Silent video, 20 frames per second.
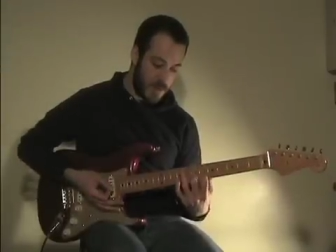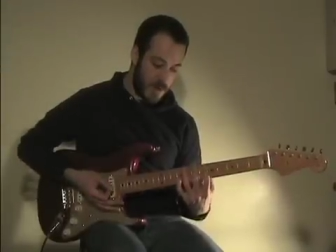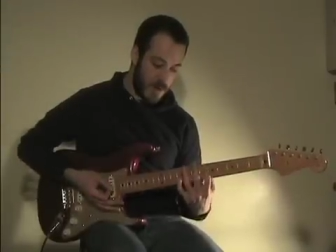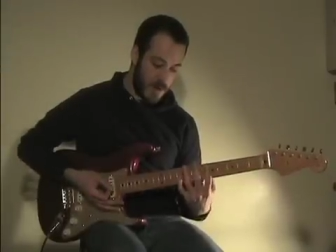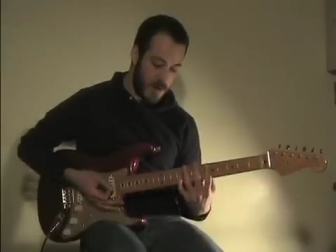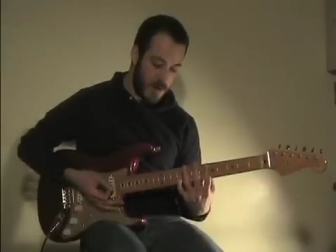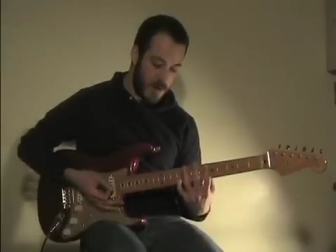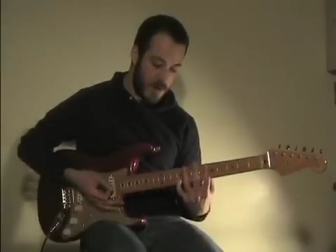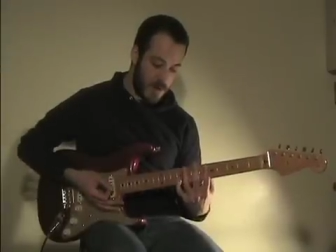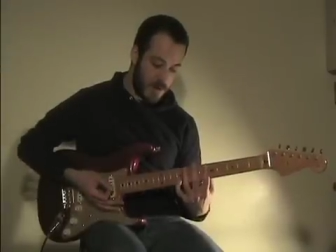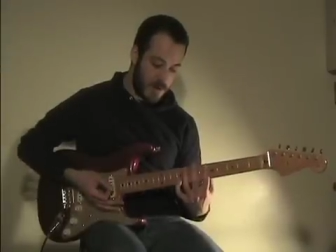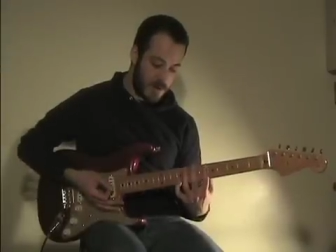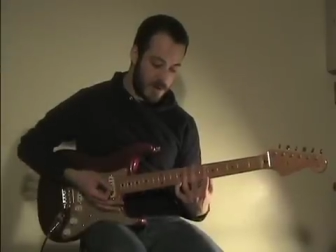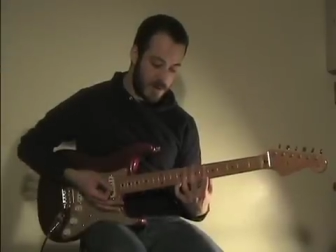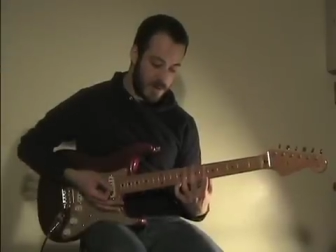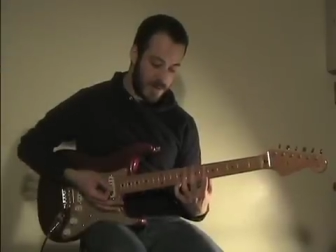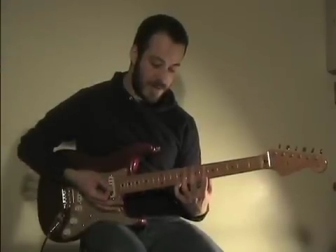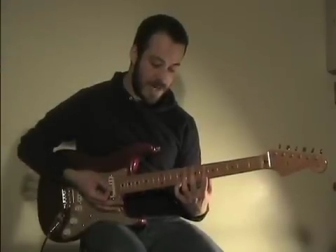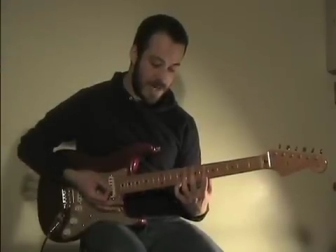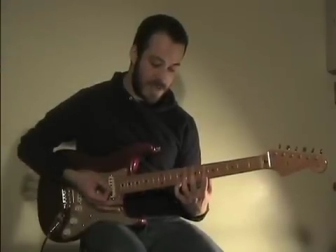to
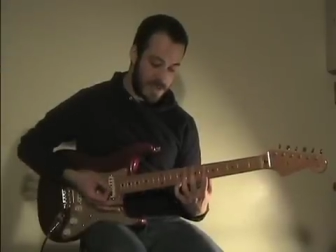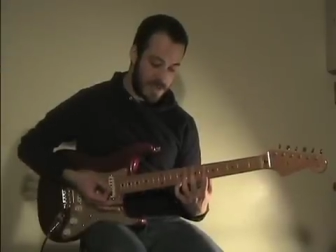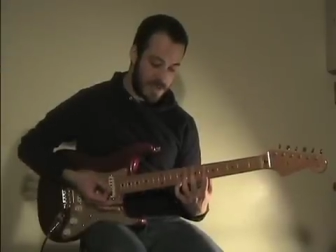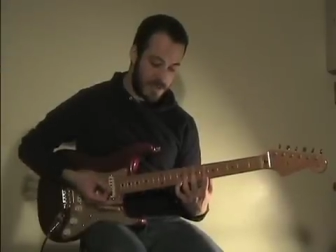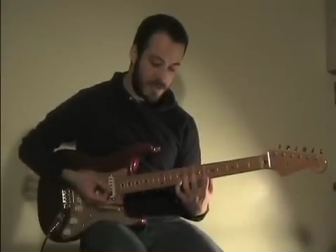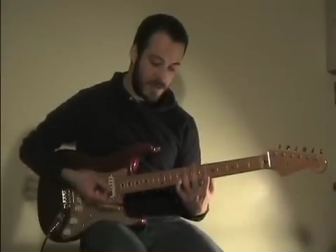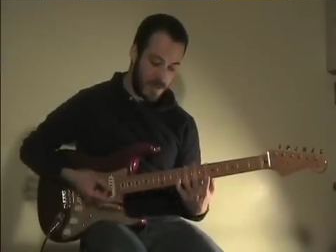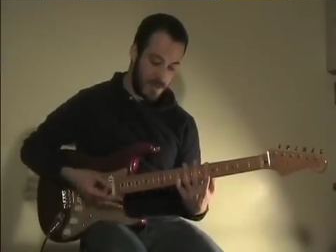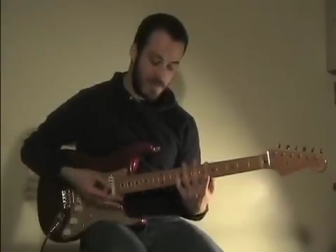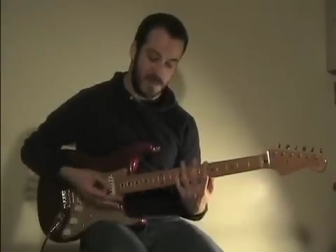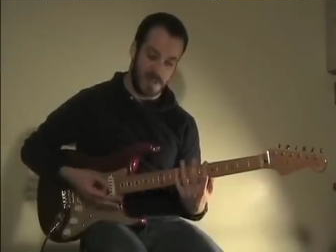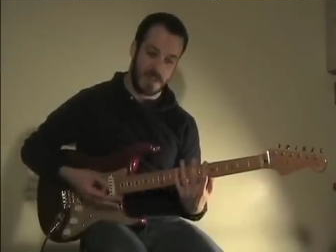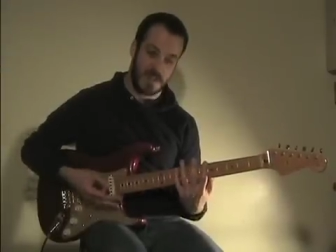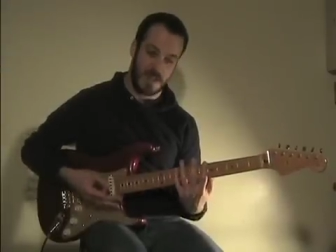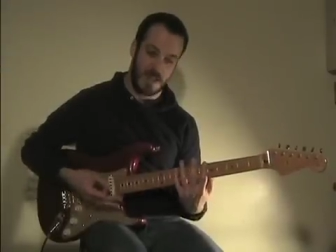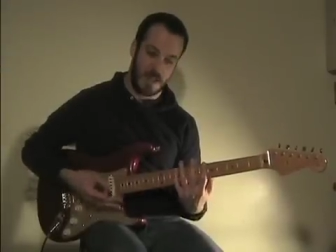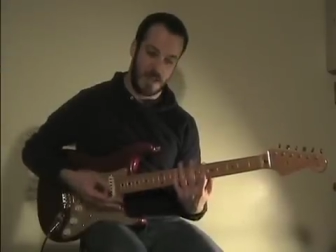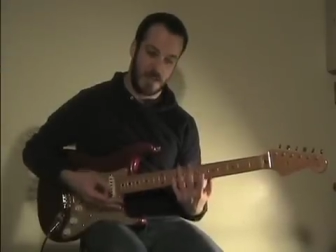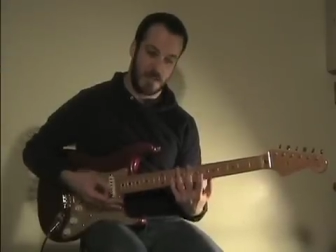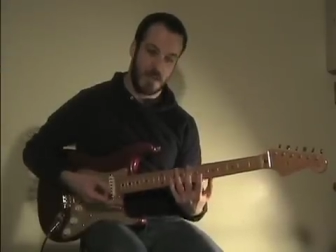the last string, but
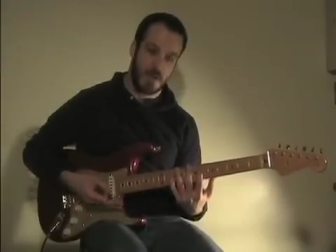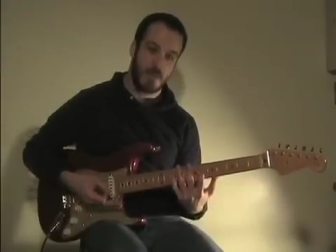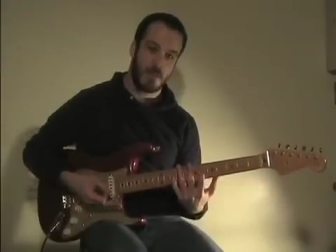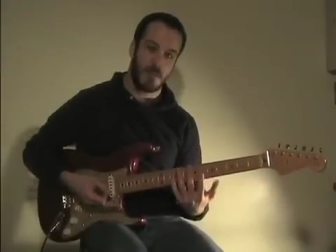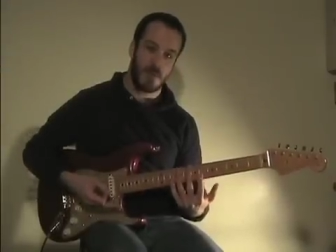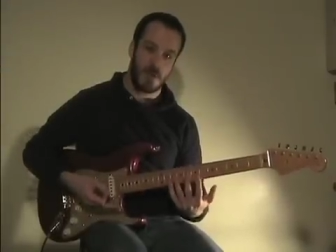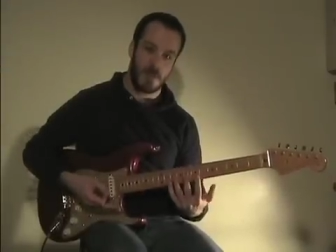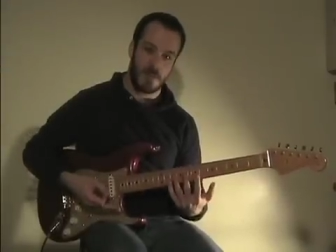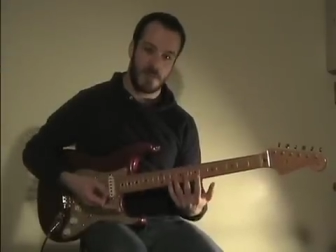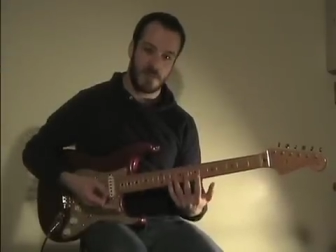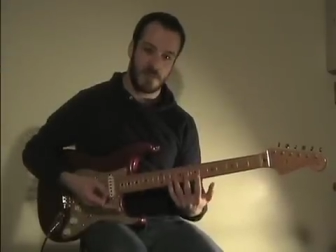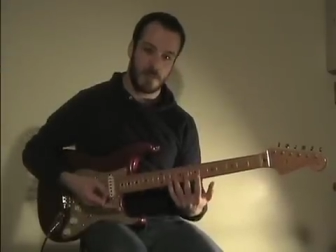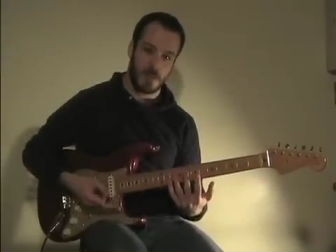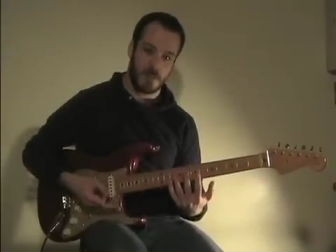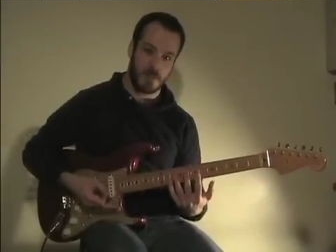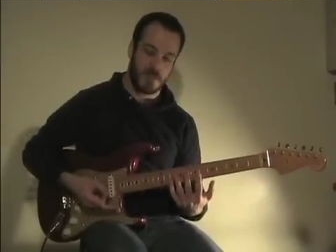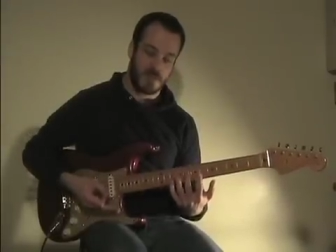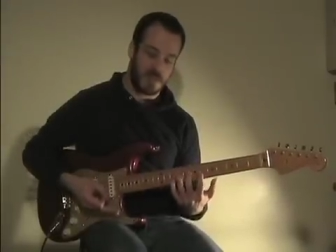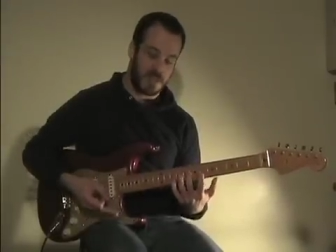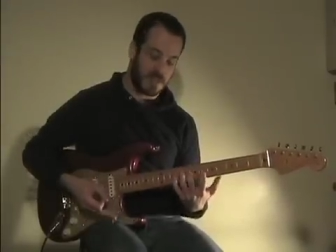staying pretty much in
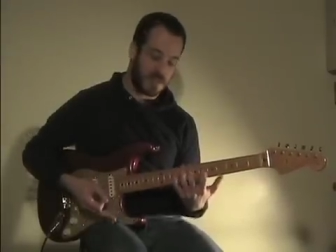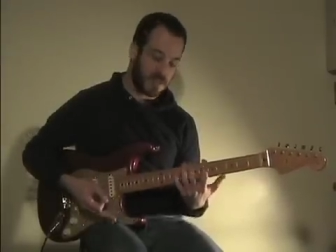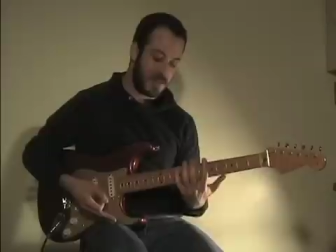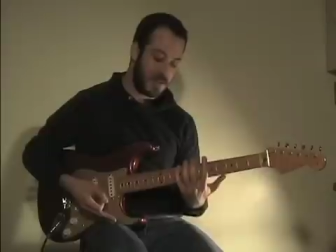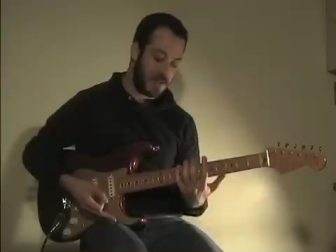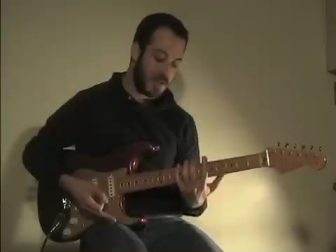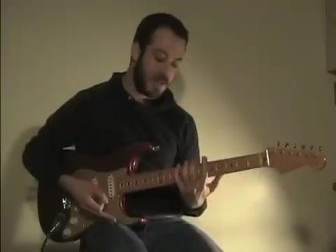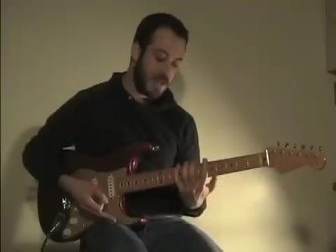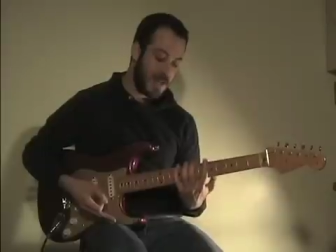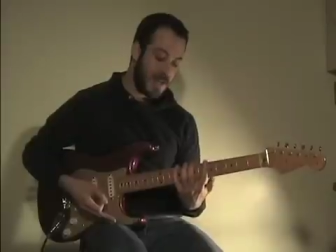one position.